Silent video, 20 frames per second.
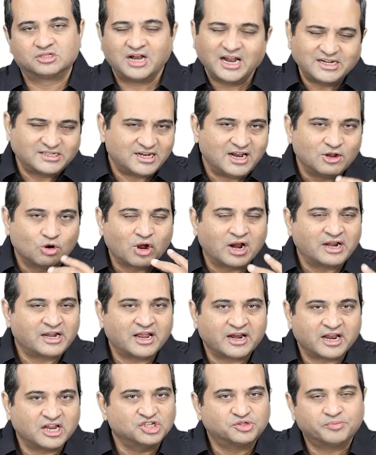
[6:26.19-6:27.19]
Let's look at
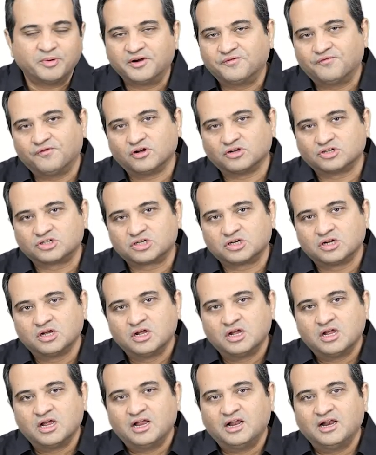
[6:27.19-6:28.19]
arrangement first.
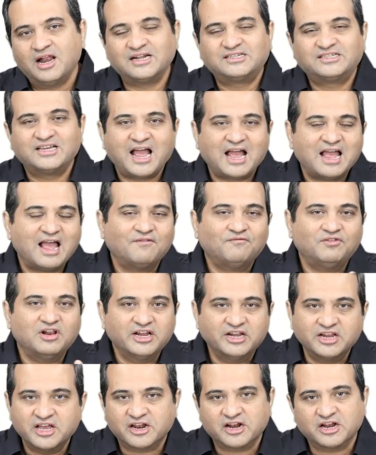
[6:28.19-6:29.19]
Let's say I have
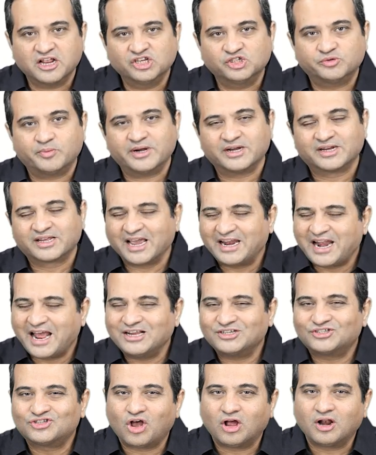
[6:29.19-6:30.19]
linear arrangement. Can I
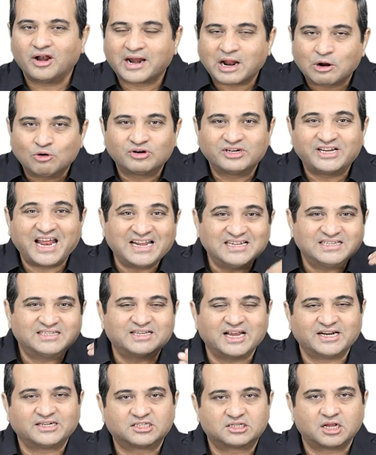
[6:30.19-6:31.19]
solve around 10
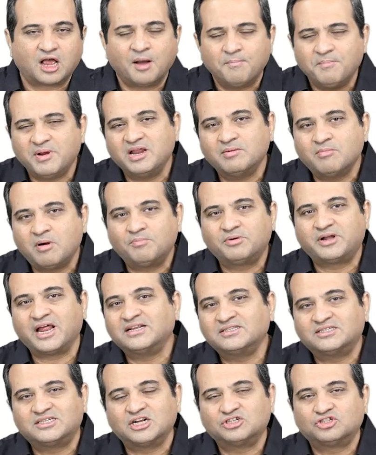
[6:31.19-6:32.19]
sets, a minimum
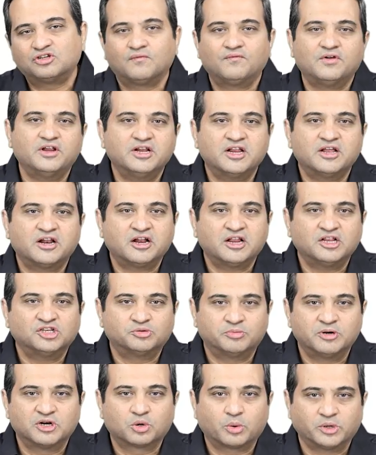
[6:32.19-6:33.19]
10 sets of linear
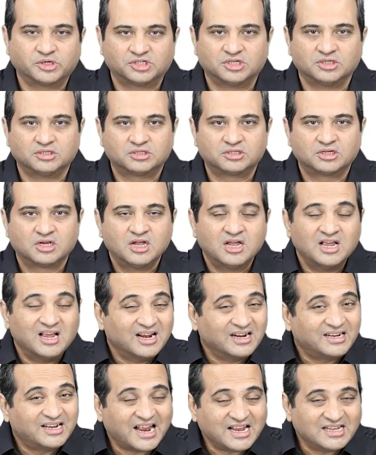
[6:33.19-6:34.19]
arrangement questions,
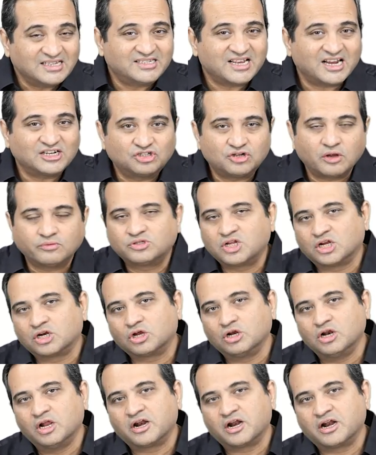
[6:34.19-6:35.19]
10 sets of
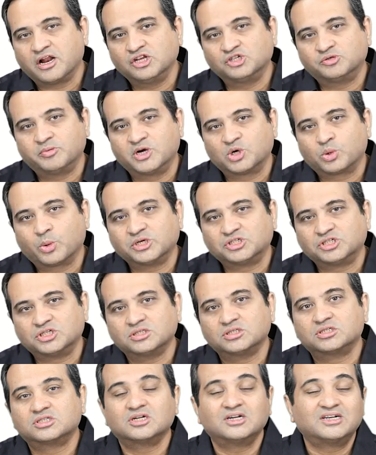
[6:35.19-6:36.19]
circular arrangement
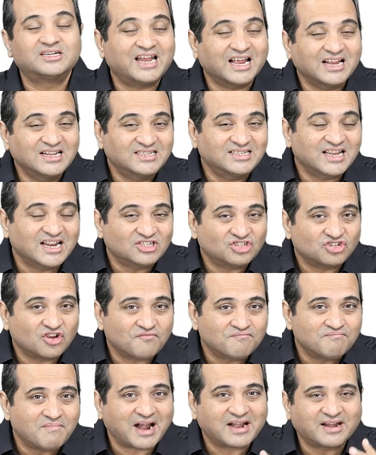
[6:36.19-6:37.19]
questions, 10 sets
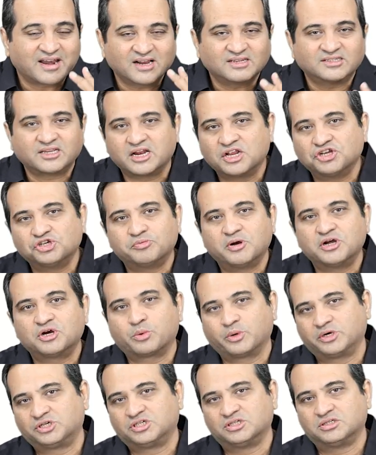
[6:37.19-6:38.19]
of matrix arrangement
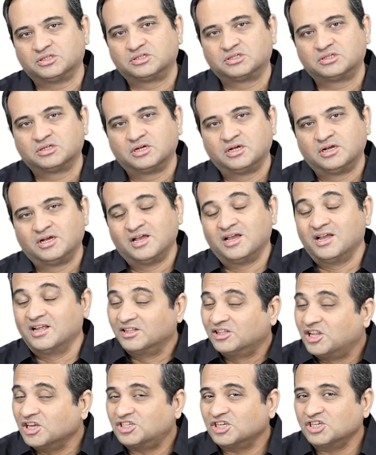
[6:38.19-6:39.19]
questions?
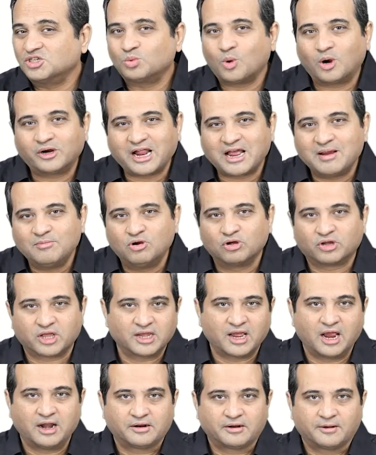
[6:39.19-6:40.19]
This is what I'm
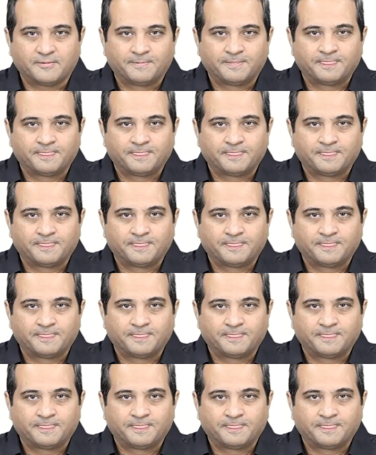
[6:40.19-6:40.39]
looking at.